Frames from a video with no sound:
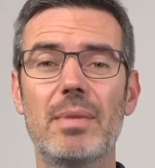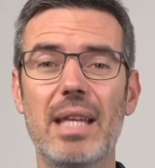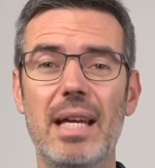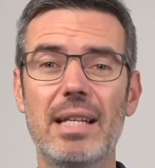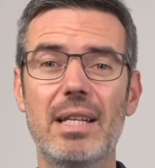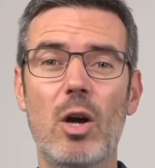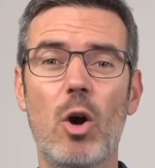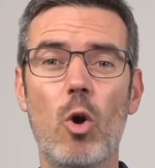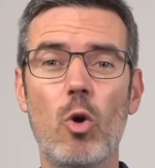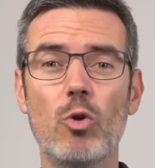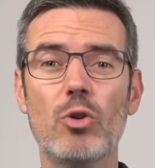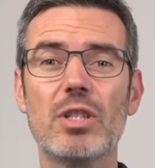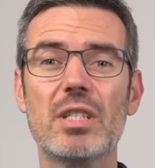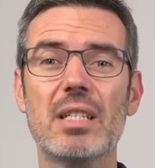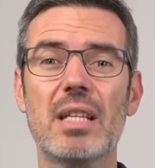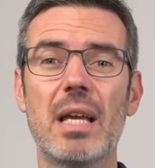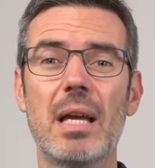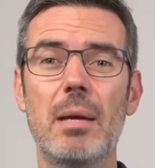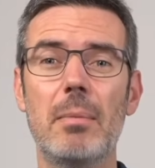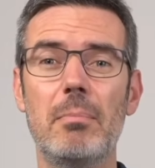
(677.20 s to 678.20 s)
that
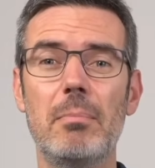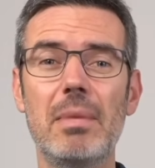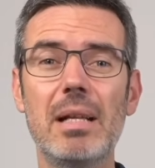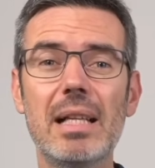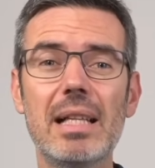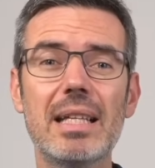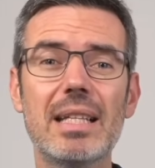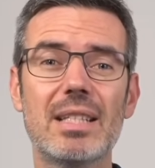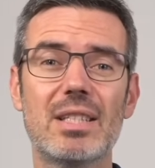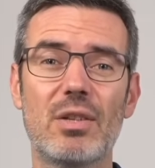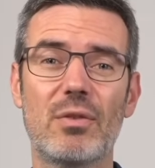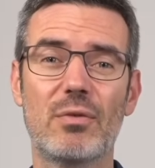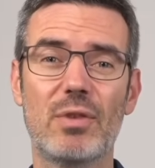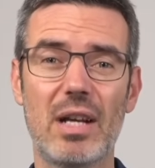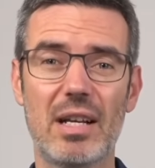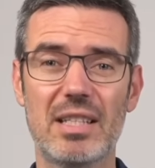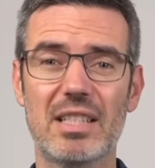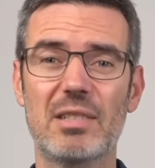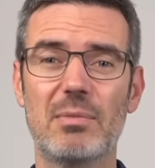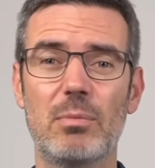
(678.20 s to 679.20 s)
hosts millions of
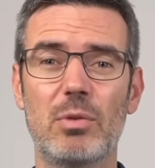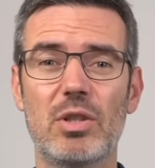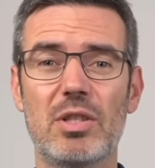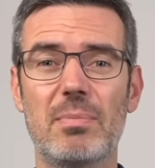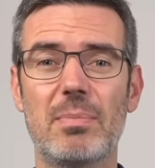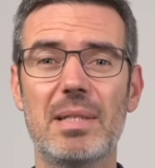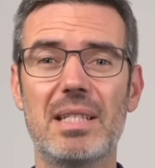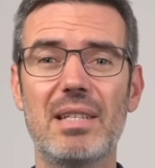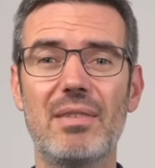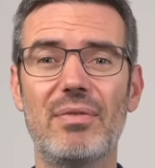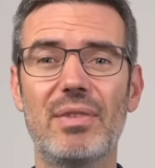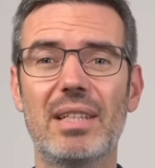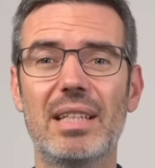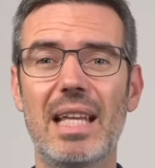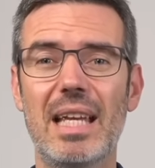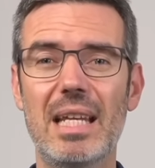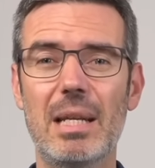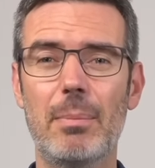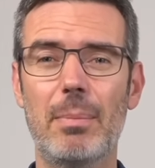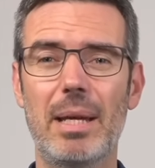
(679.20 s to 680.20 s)
customer-specific
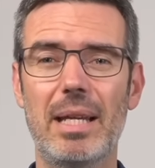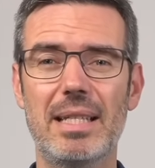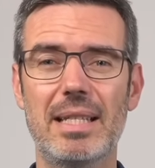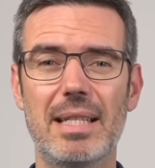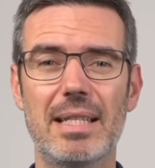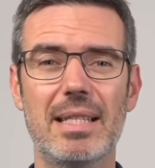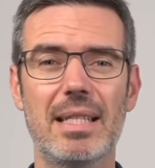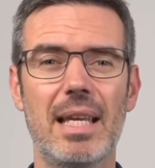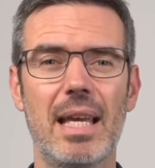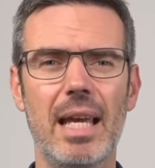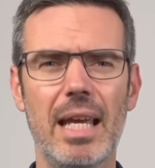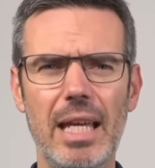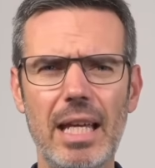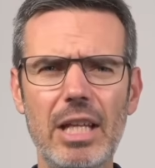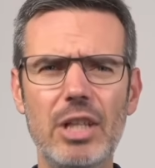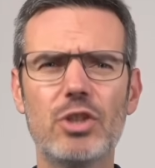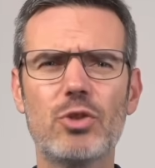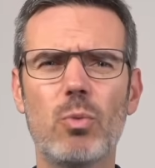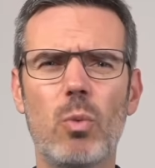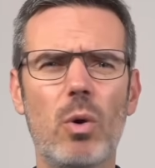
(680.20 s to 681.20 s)
databases,
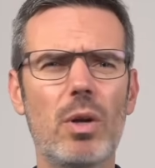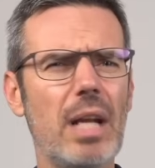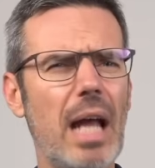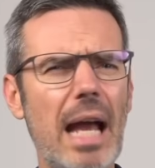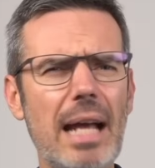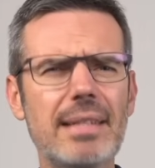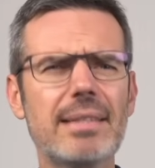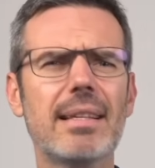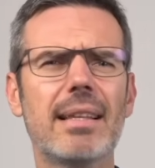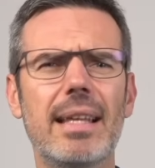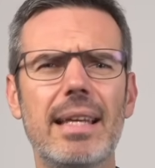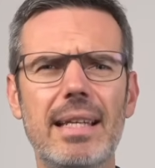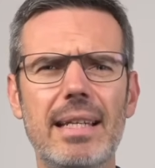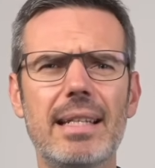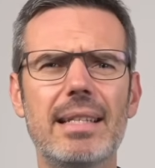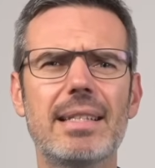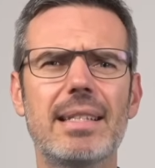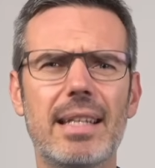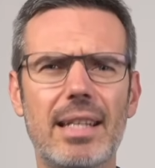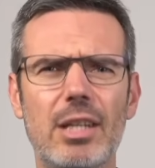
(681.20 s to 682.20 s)
each one
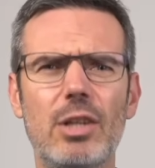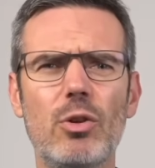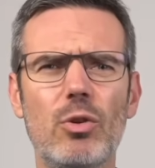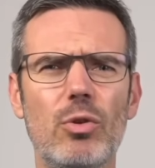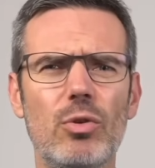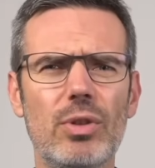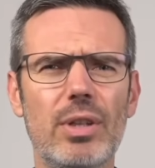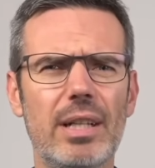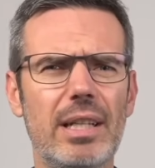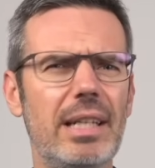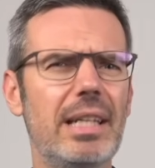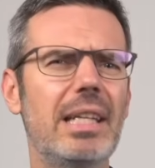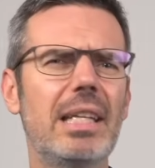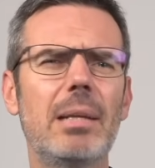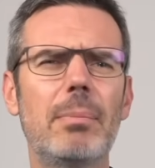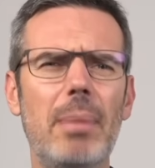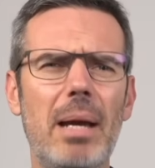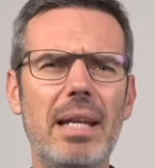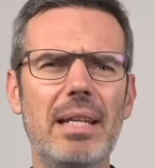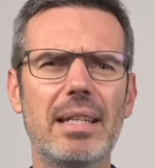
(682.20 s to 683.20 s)
isolated, secure, and
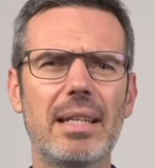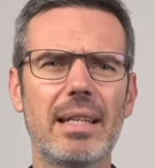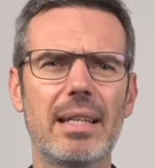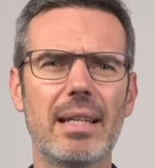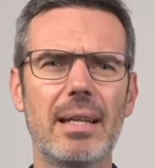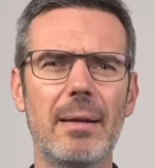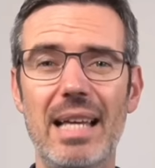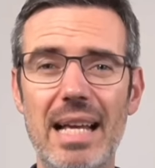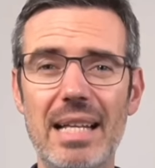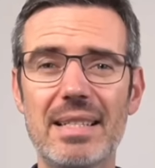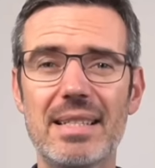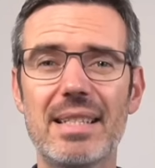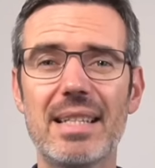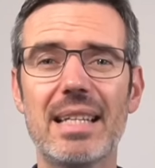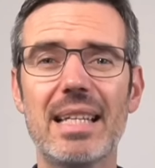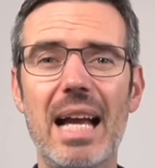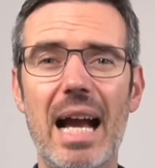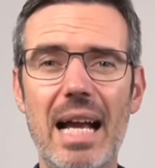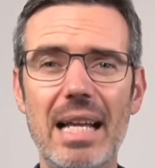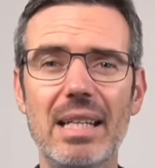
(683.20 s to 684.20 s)
independent. That's
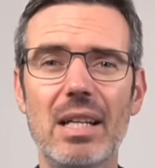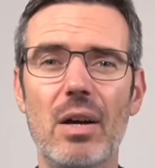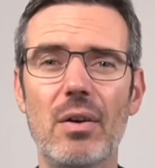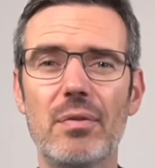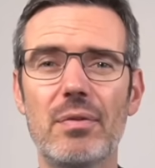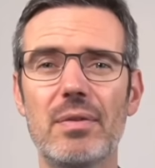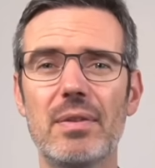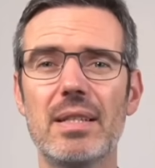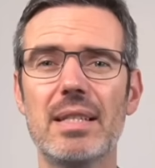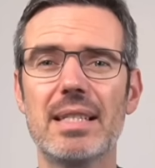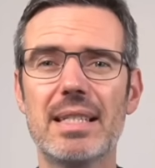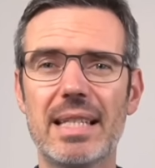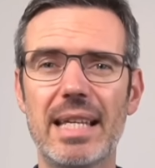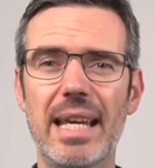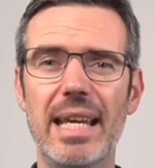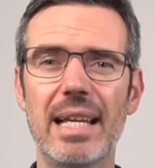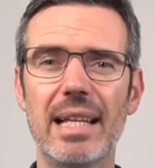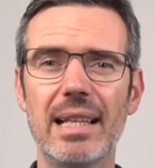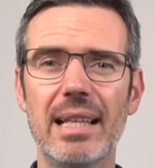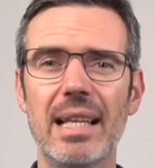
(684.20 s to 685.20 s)
the kind of
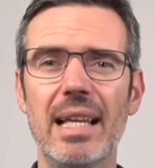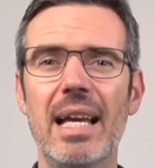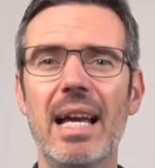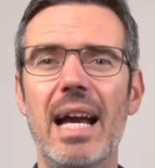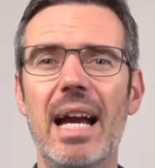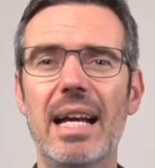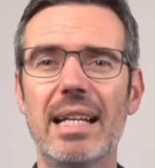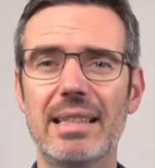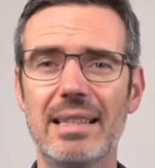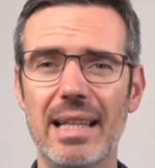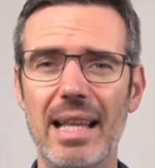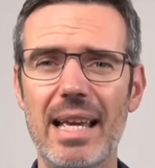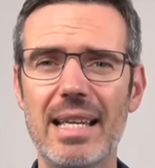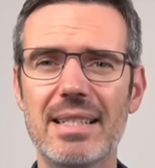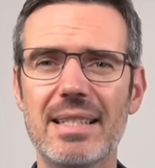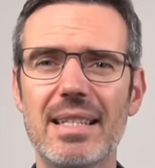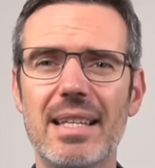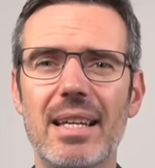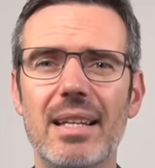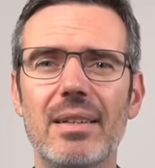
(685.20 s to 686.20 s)
scale
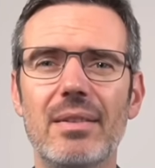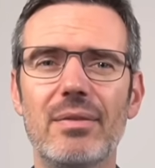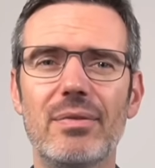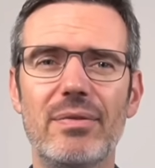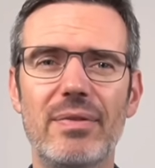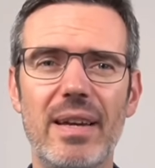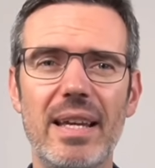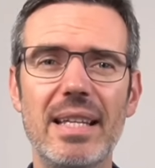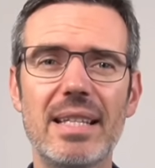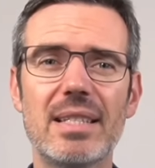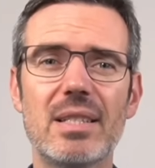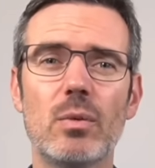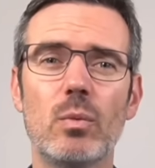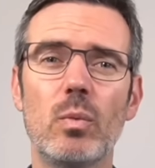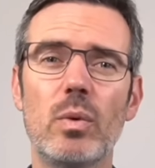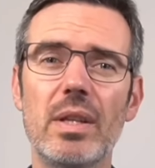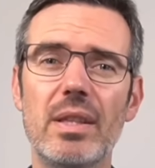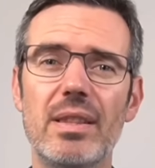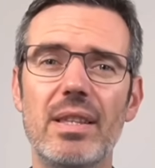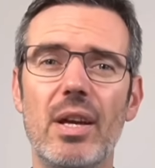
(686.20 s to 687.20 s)
Atlassian
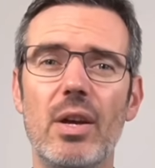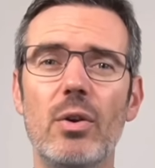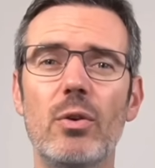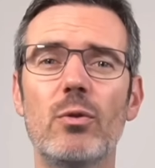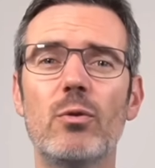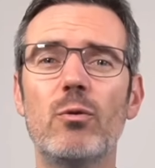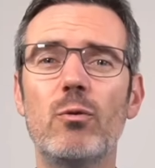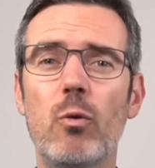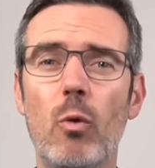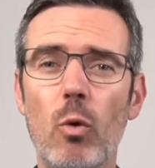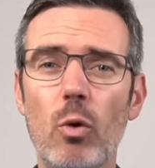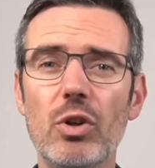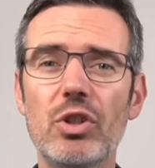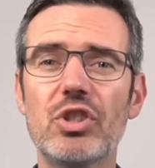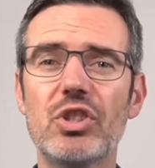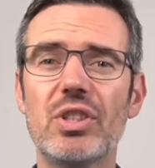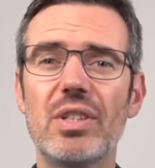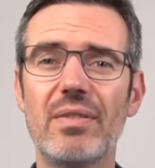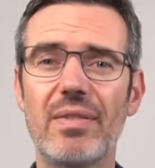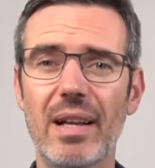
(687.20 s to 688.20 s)
faced with their
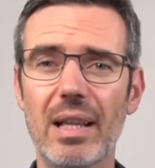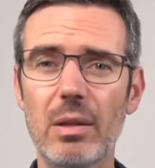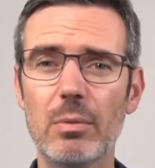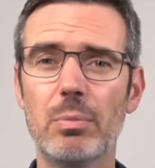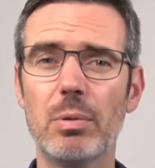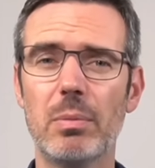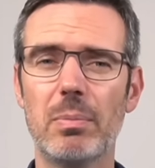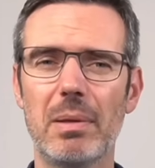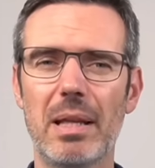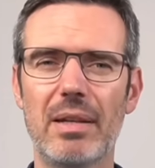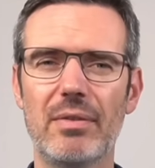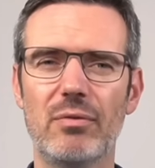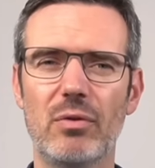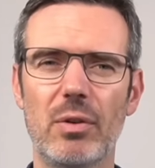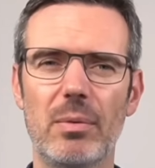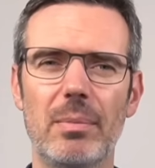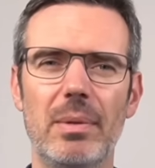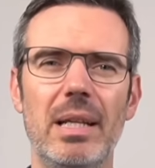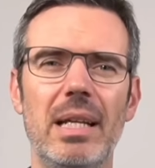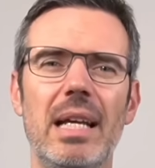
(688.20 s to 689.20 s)
Forge developer
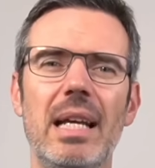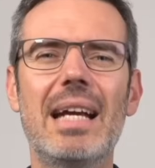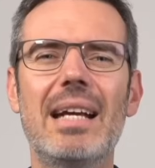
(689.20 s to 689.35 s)
platform.